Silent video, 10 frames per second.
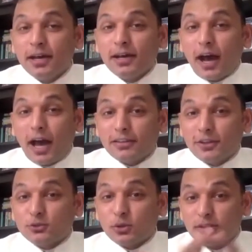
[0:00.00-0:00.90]
I think
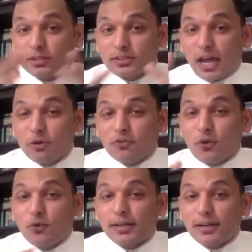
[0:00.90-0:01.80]
so in this time of
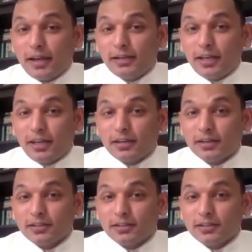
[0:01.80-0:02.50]
COVID-19,